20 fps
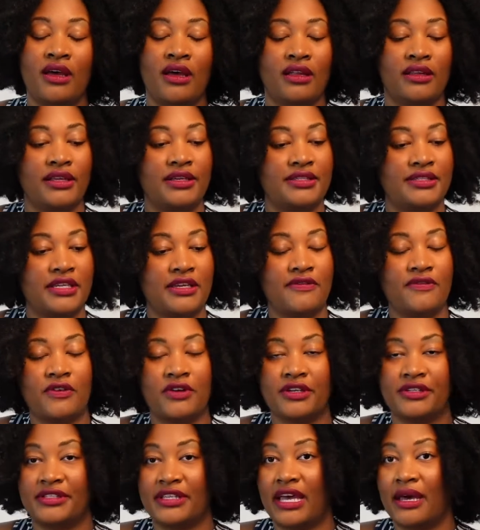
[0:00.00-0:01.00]
Let's say, for
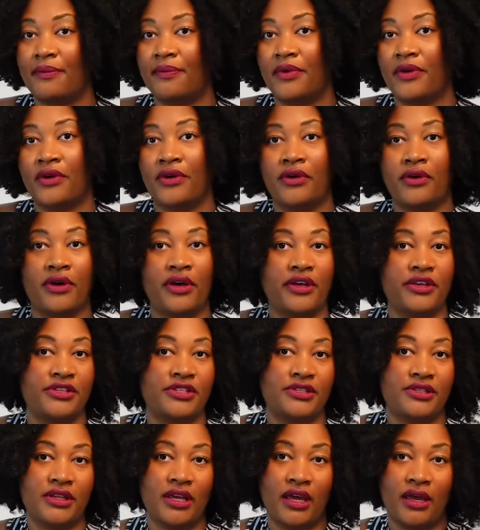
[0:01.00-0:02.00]
example,
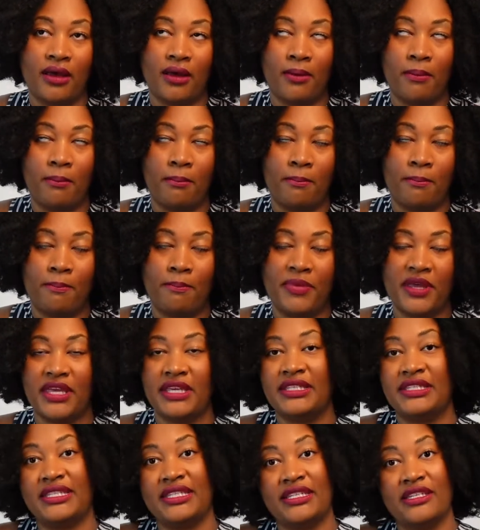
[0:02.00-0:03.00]
a
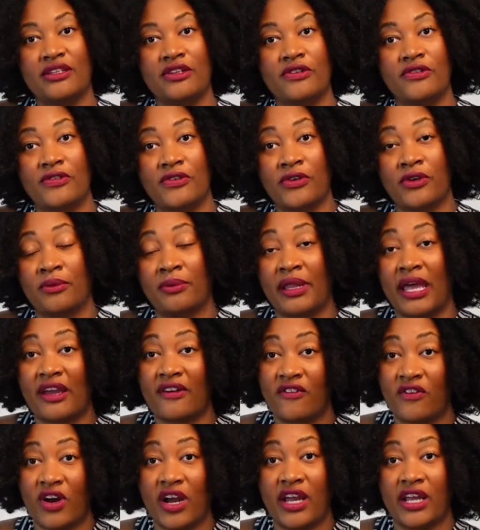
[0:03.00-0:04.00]
big deal for
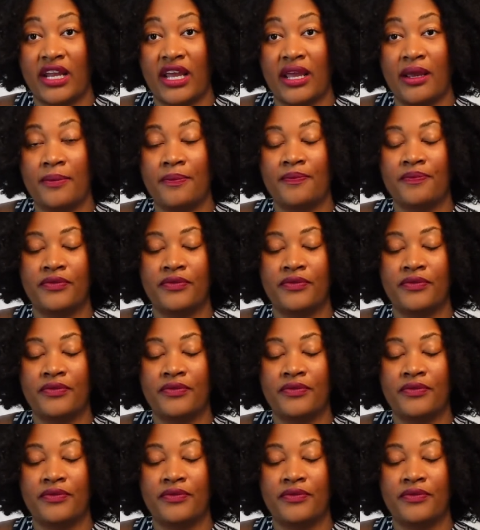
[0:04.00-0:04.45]
Black Friday.